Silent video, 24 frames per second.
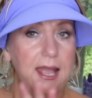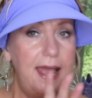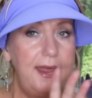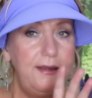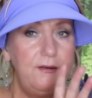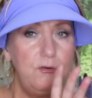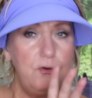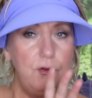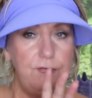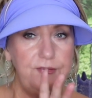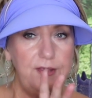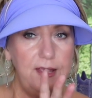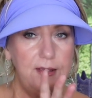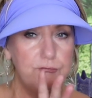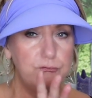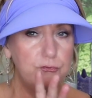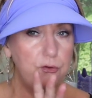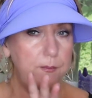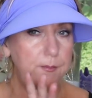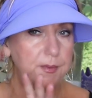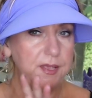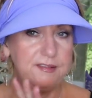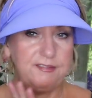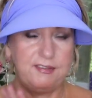I don't know if you have
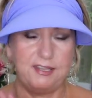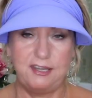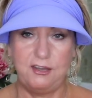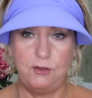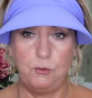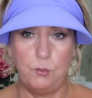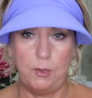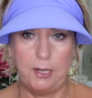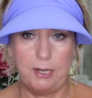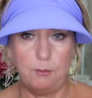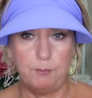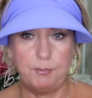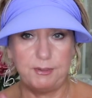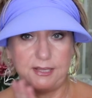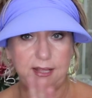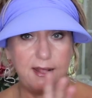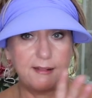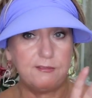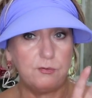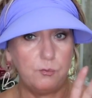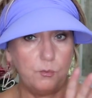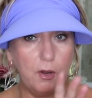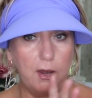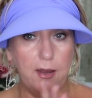Reny's anywhere, but
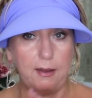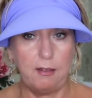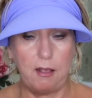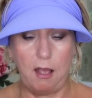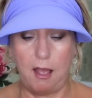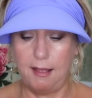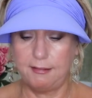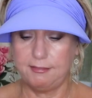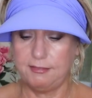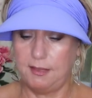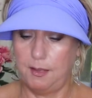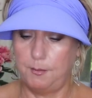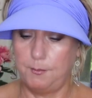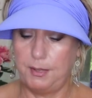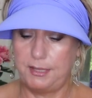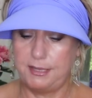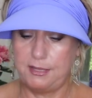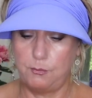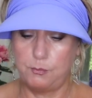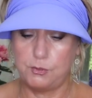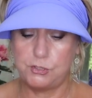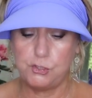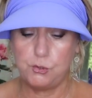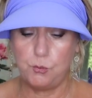that's where I got them,
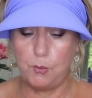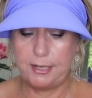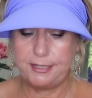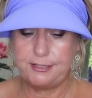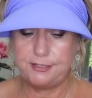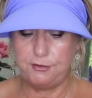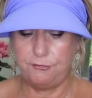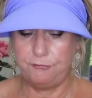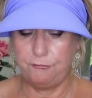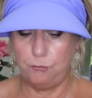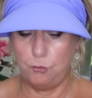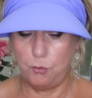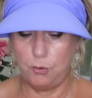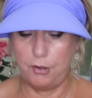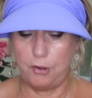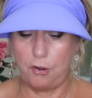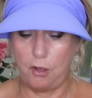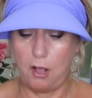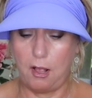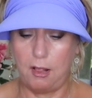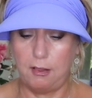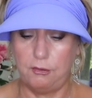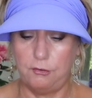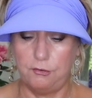and they were
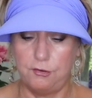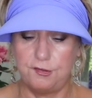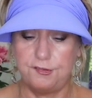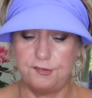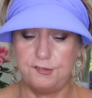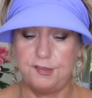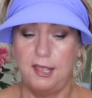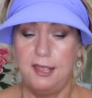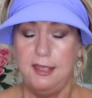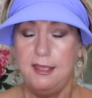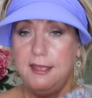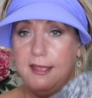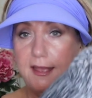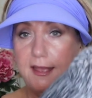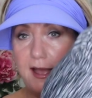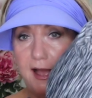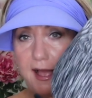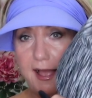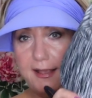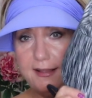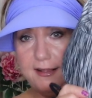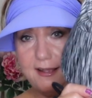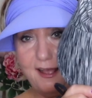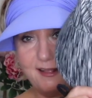$24.
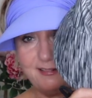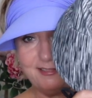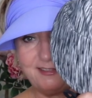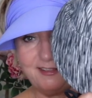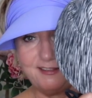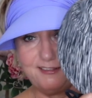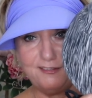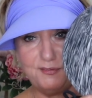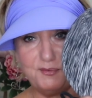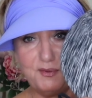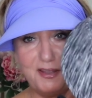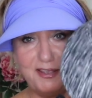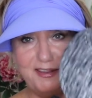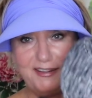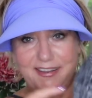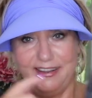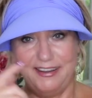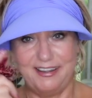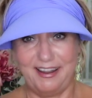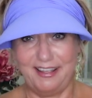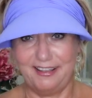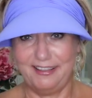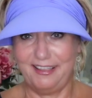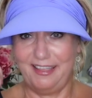I got this one
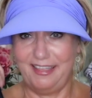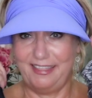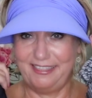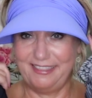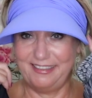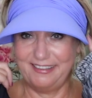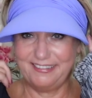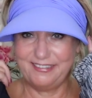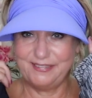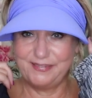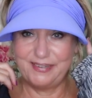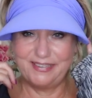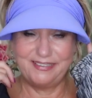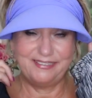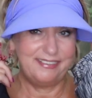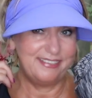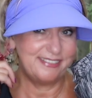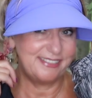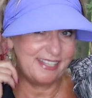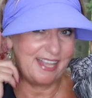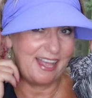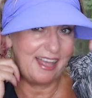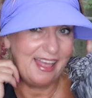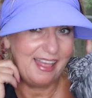and I got this one
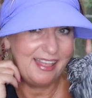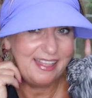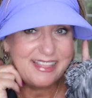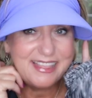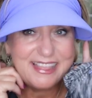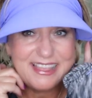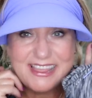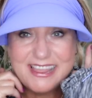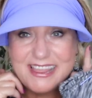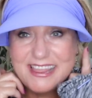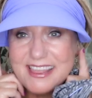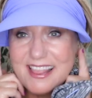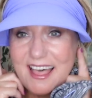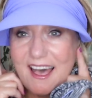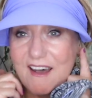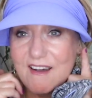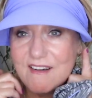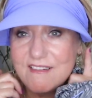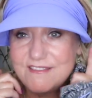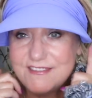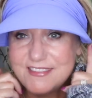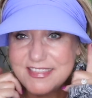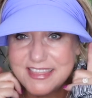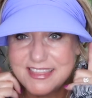because I
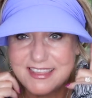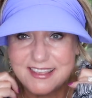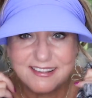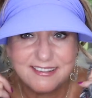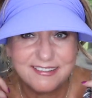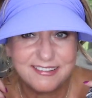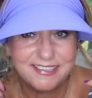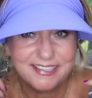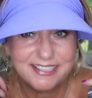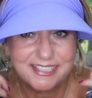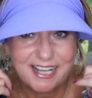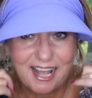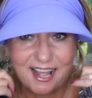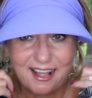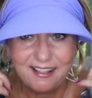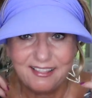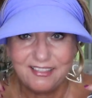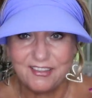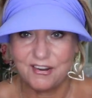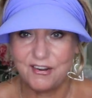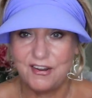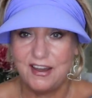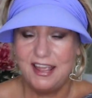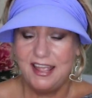love this
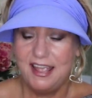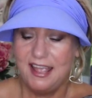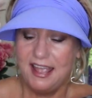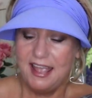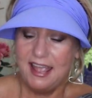color.